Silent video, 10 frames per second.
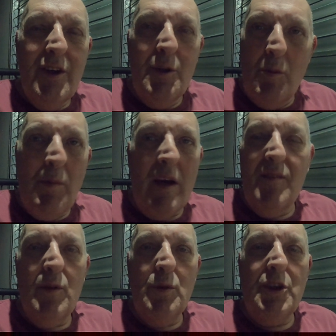you will pay a
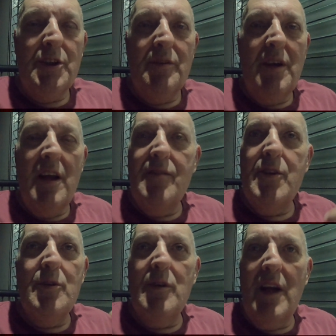fortune. If
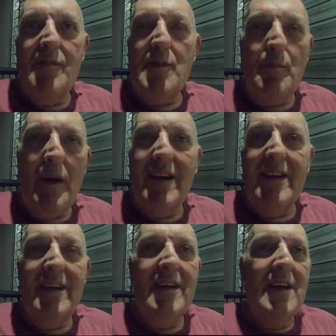you're left to
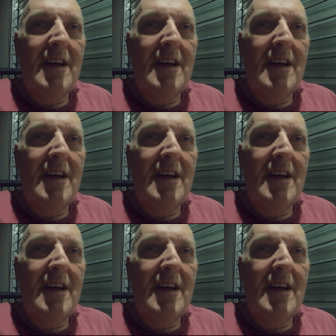pay